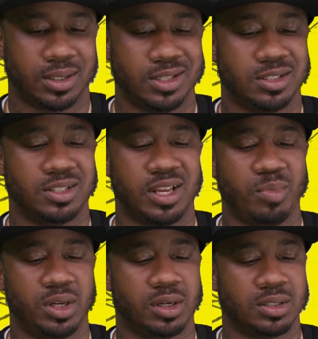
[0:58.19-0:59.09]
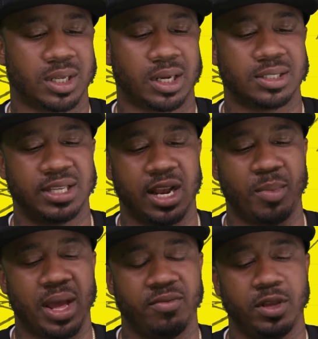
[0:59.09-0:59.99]
It's a 10 because, like I said,
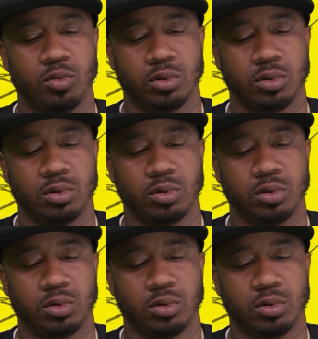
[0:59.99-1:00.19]
I'm heavy